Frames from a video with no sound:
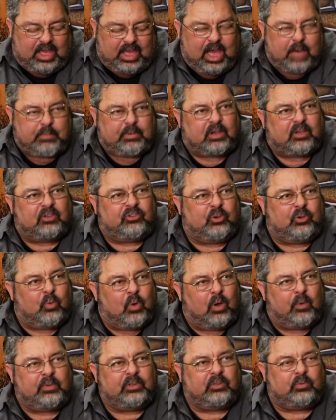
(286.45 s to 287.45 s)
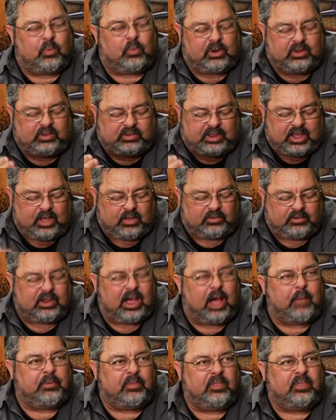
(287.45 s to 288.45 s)
habit because you always want to stay on
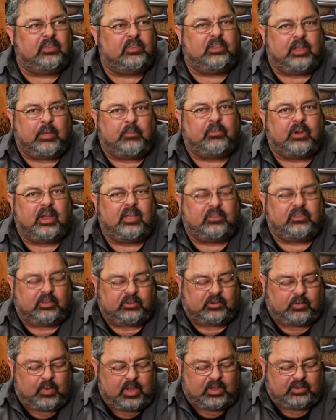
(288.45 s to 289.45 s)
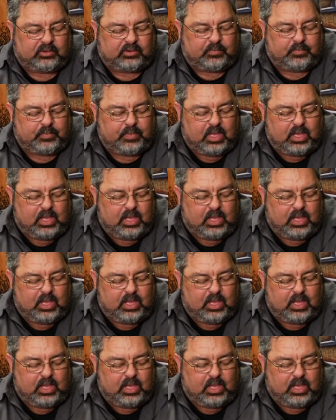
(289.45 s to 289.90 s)
top of this tip dry situation.